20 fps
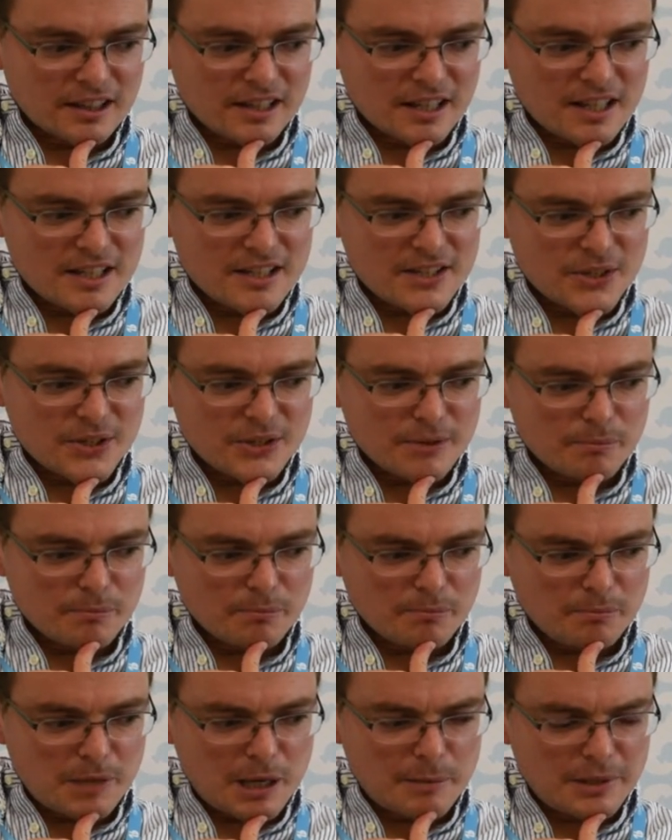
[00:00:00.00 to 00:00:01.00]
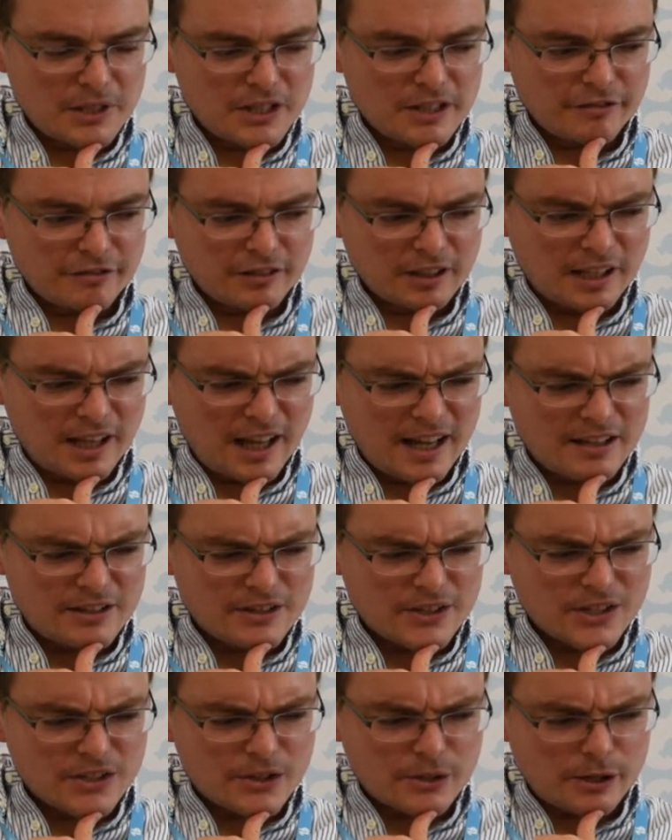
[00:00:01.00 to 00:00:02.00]
there's maybe different
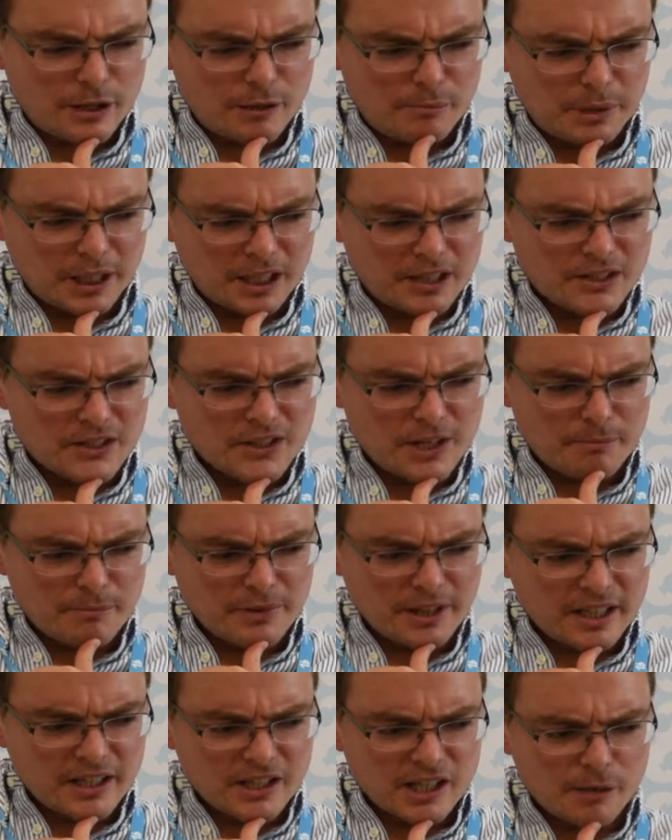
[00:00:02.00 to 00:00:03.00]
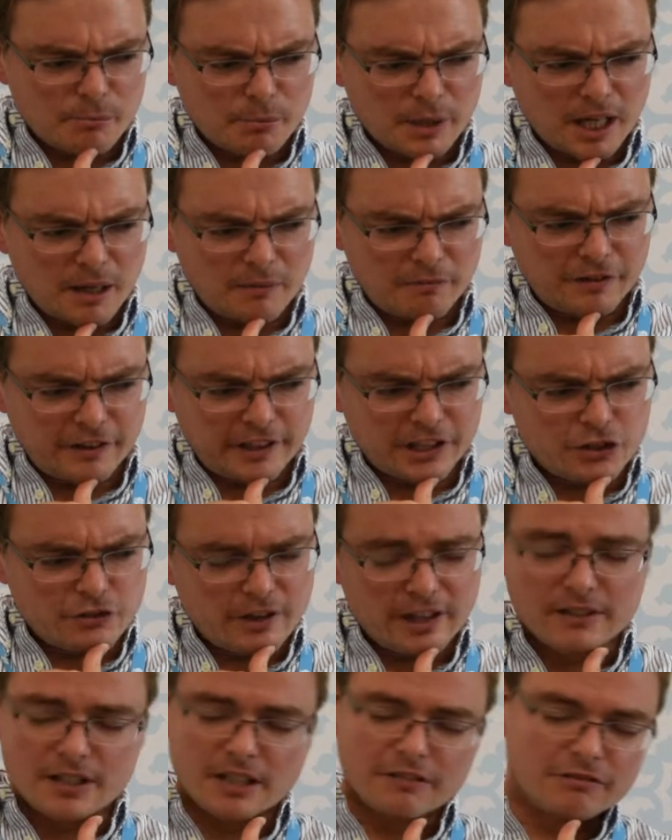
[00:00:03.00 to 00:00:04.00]
layers to it because some things can become very
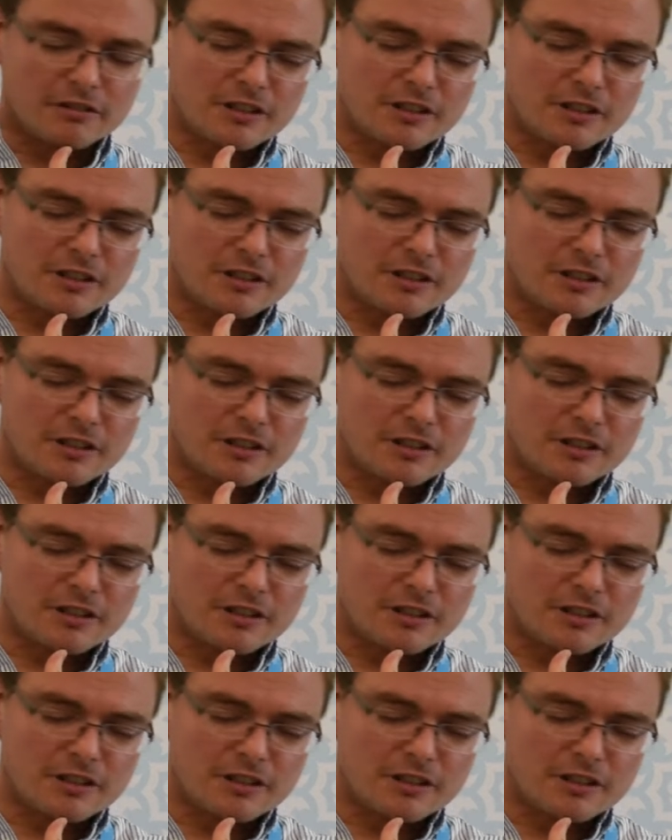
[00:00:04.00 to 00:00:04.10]
trendy